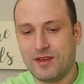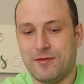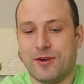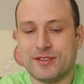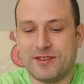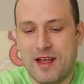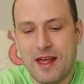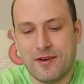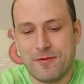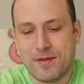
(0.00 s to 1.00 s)
Because
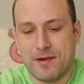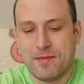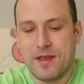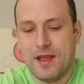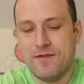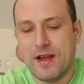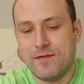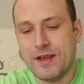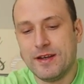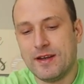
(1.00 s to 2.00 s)
I don't know. If
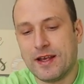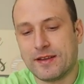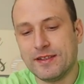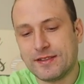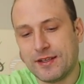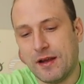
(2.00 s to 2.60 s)
I eat it like this,